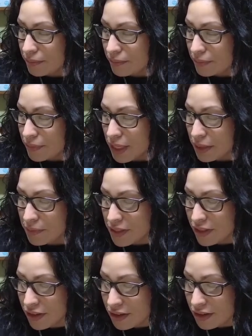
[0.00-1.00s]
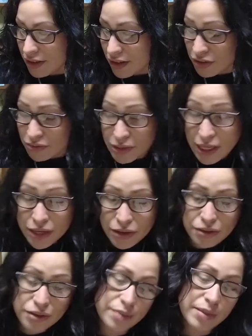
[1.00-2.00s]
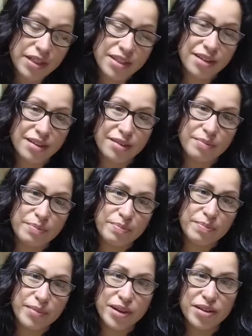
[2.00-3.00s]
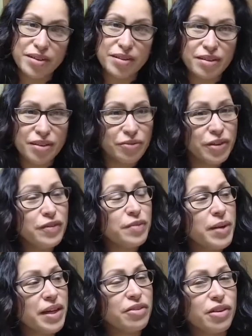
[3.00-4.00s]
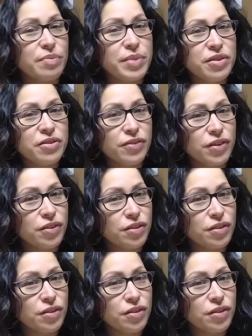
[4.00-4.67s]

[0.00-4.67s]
My name's Ganawio. It means under the riverbed, or a beautiful